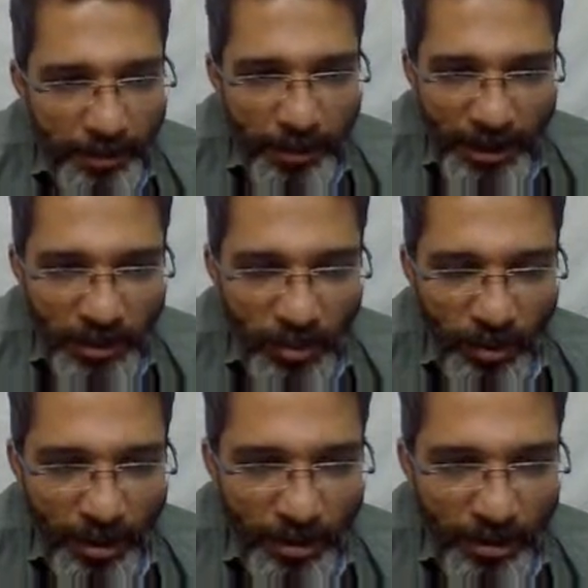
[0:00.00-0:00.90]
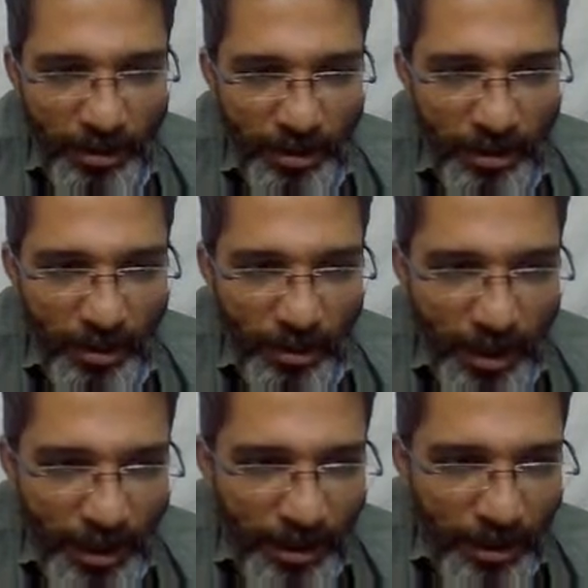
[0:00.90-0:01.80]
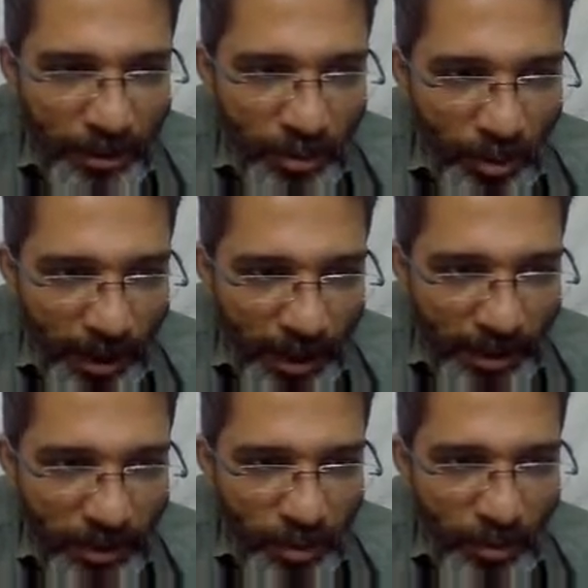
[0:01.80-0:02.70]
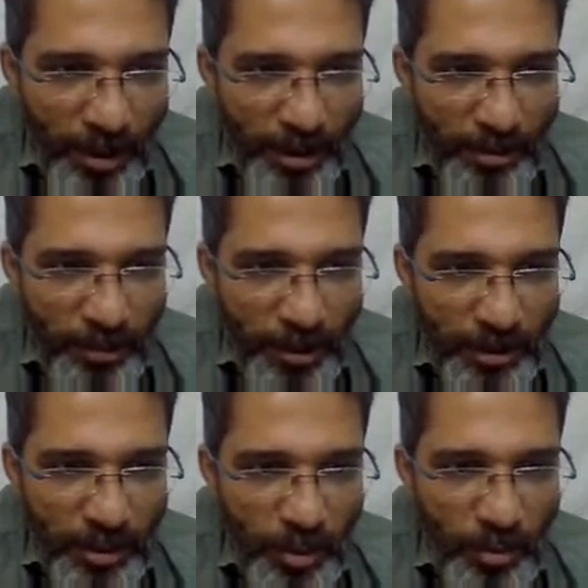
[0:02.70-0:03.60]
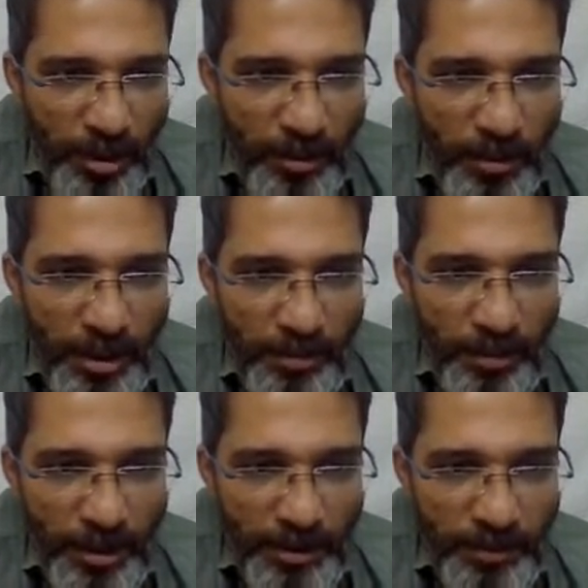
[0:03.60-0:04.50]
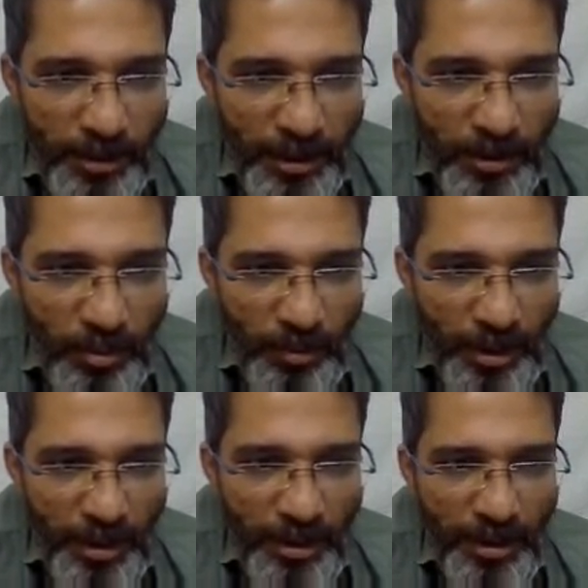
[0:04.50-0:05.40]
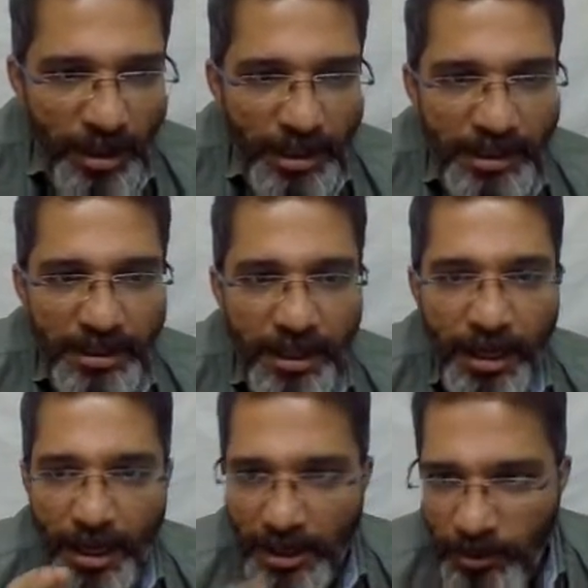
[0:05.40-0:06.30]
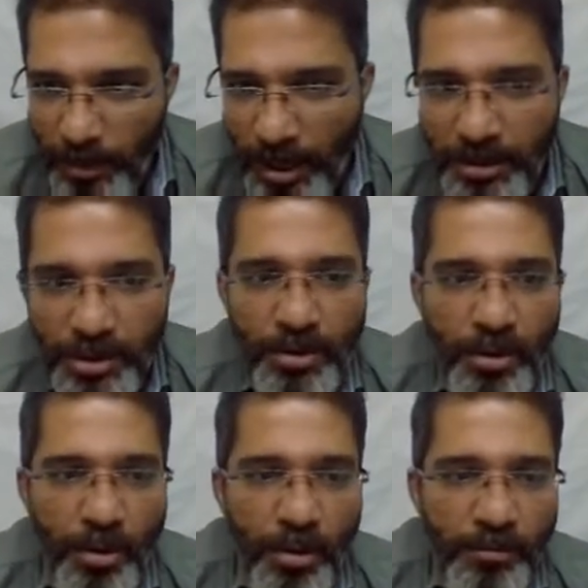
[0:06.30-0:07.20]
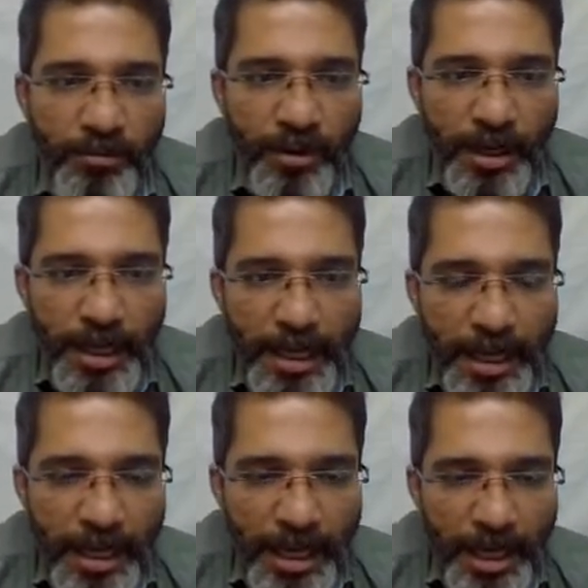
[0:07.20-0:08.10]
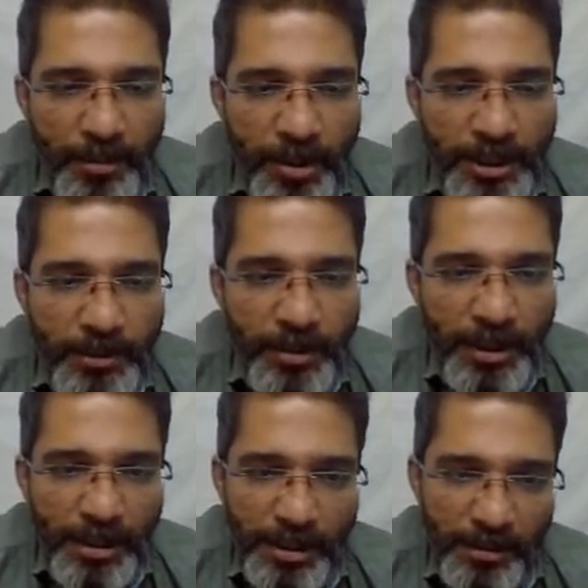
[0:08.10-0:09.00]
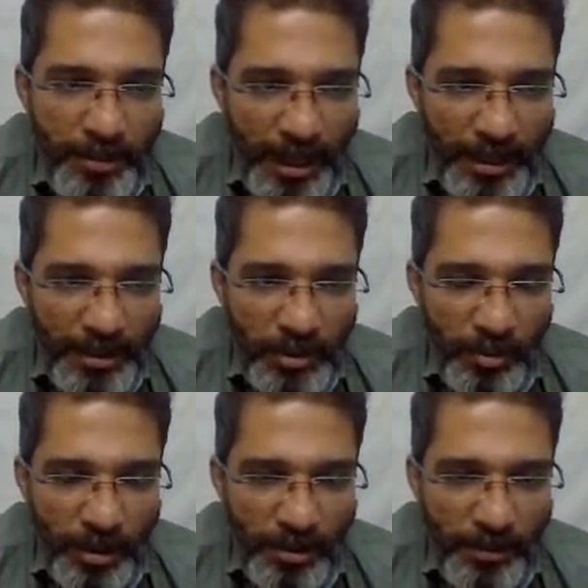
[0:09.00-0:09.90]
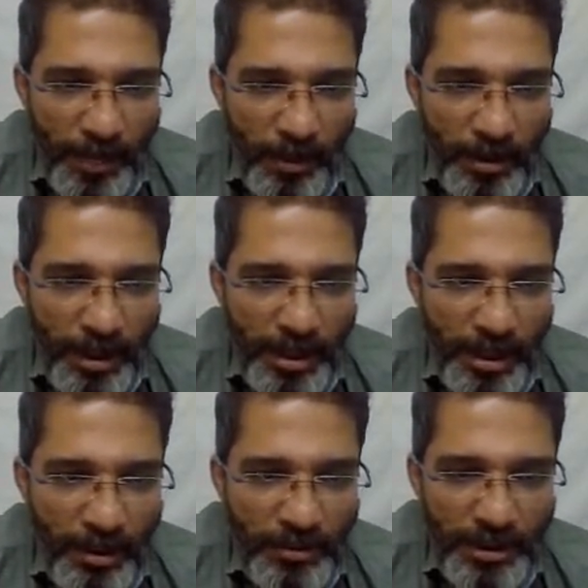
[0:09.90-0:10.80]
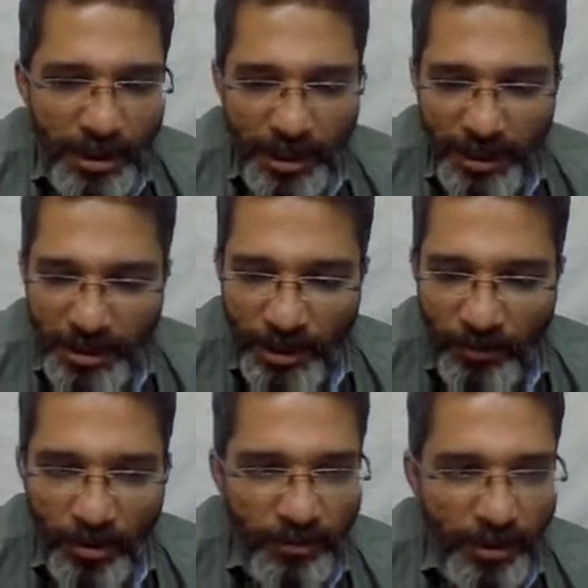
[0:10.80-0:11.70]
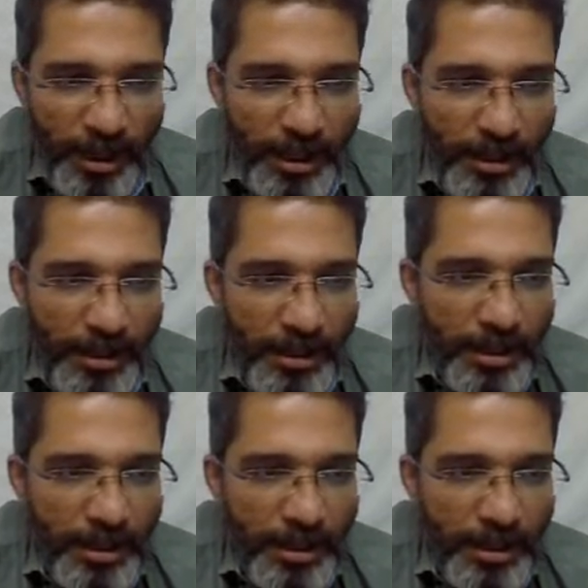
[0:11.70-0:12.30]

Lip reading: b square. Okay, so a square plus 2ab plus b square is the expansion of a plus b bracket square. Okay, now see the next step what we write.